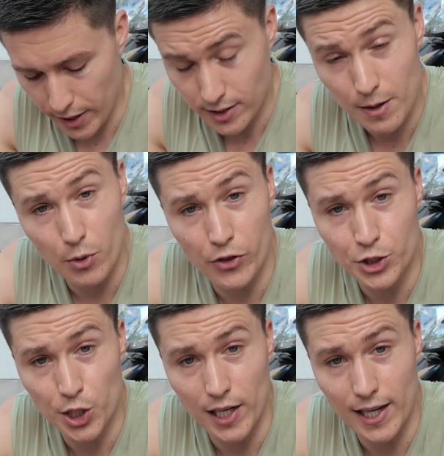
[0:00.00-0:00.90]
Mixed in with
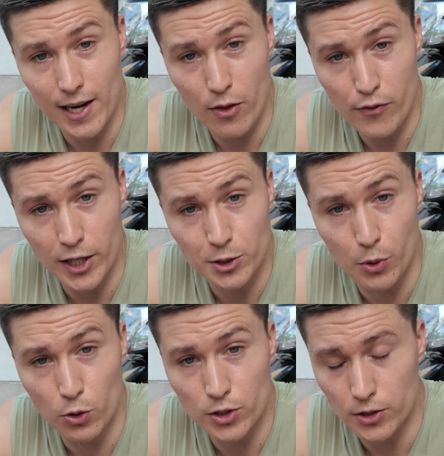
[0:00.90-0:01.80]
the chili and the
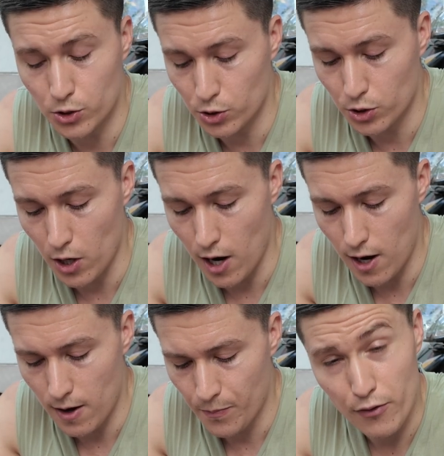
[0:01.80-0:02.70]
vegetables, it's just
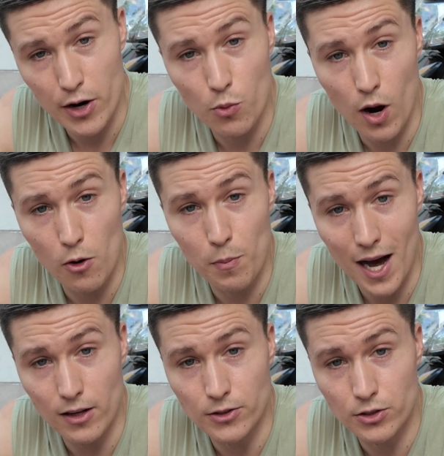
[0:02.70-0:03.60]
a very
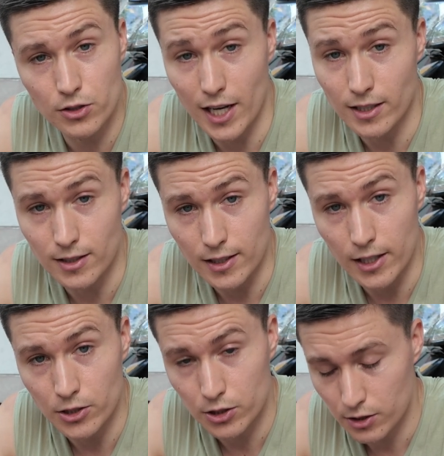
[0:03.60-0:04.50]
well-balanced, tasty
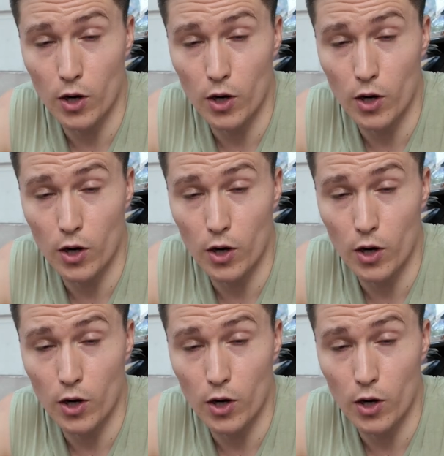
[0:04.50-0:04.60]
dish.